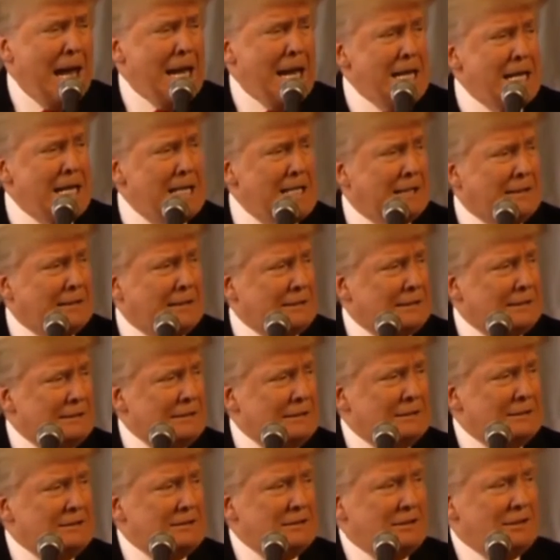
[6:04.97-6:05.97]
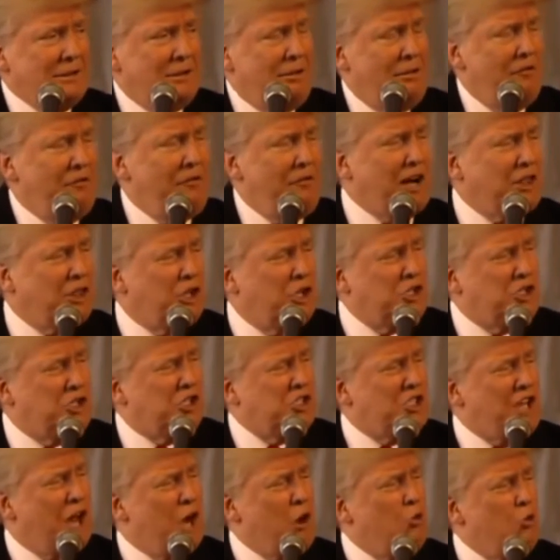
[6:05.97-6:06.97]
In fact, this
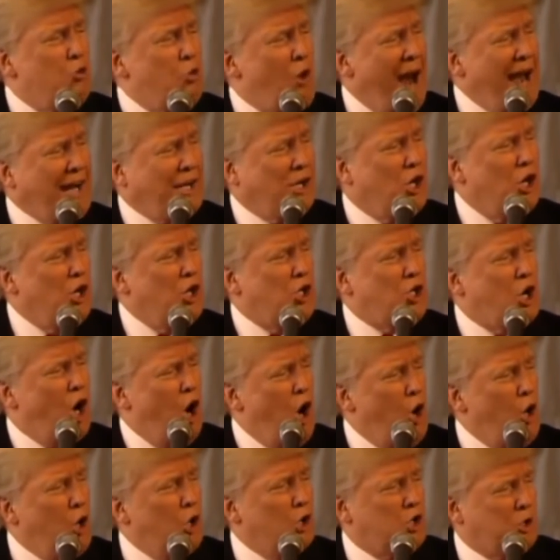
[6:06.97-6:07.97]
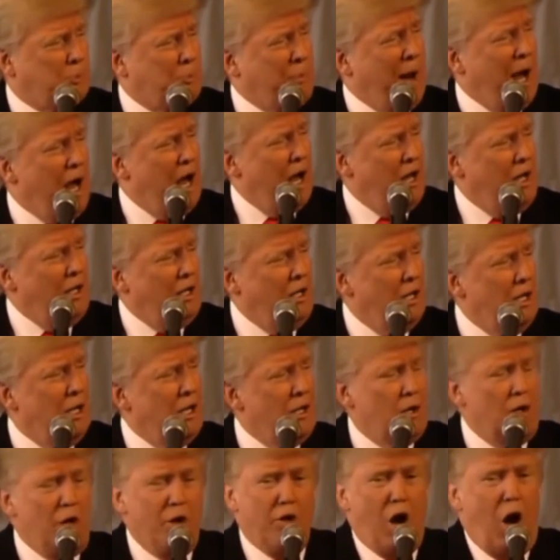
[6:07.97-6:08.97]
is a record cold spell
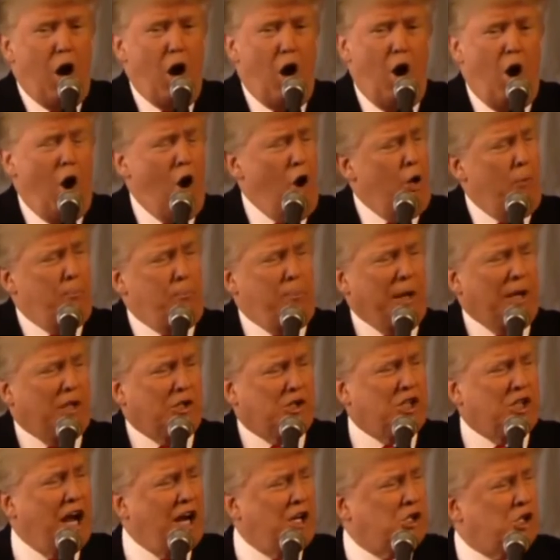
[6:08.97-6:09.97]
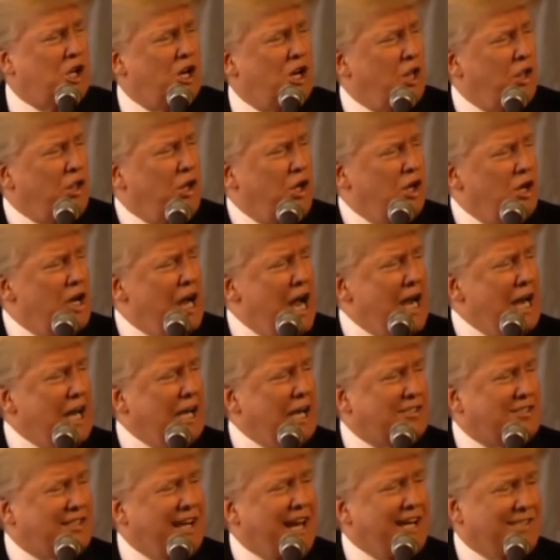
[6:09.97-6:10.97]
on the whole big section of the
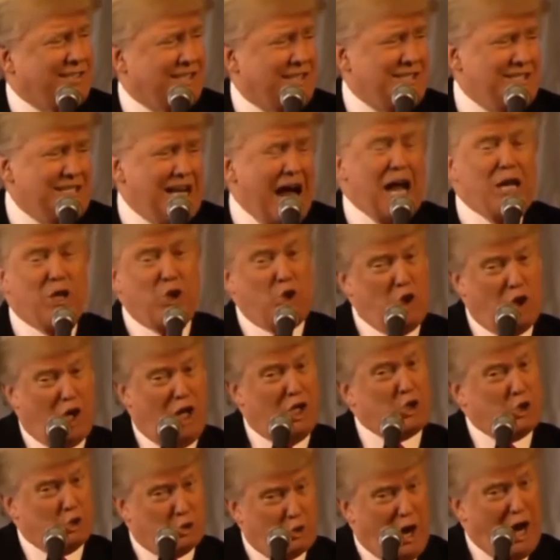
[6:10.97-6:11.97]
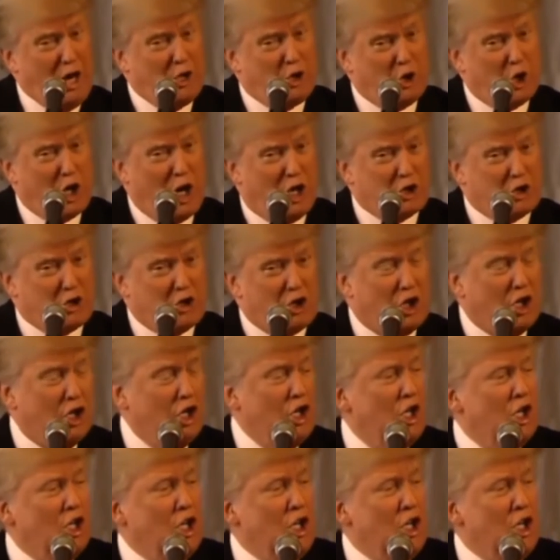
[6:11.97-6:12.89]
United States. It's not just Rochester.